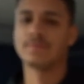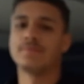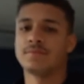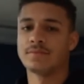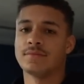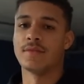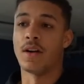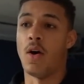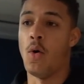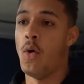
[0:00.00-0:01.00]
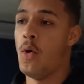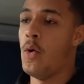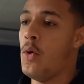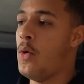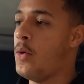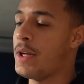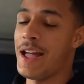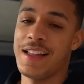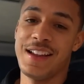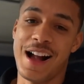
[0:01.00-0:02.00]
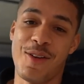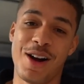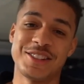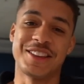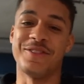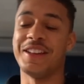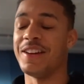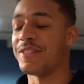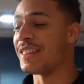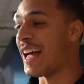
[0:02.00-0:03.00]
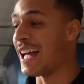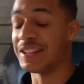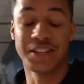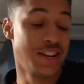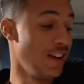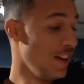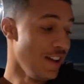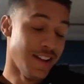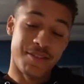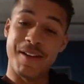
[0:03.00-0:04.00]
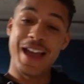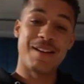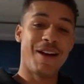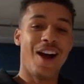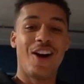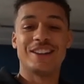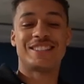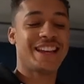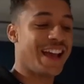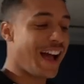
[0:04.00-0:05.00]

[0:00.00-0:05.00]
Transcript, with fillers: snicker doodle. Oh yeah, you gotta watch the video yeah. for that. Fact. Man, my heart's sick.